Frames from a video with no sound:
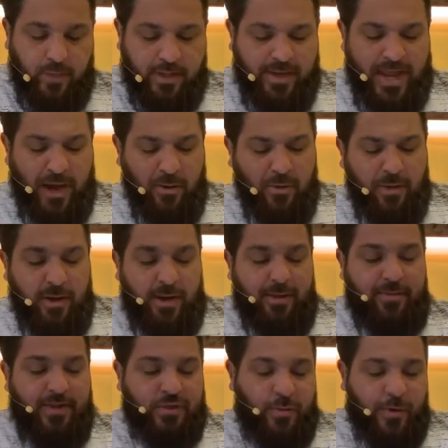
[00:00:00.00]
Now,
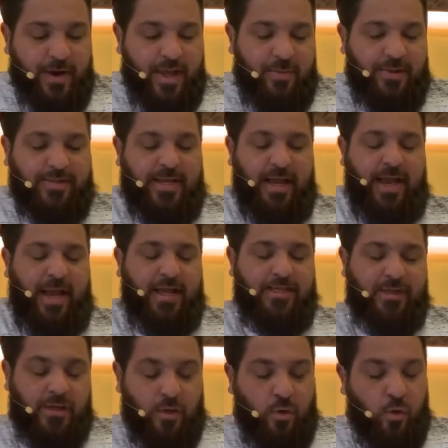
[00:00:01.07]
this word imitate is
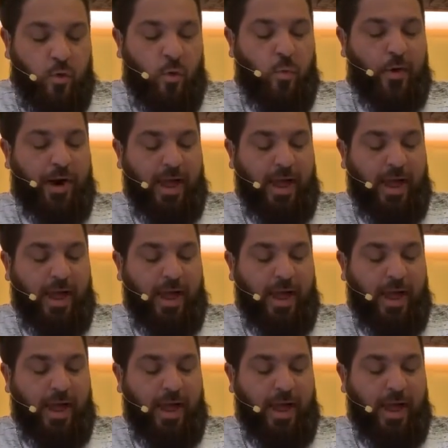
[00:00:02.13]
a cool word.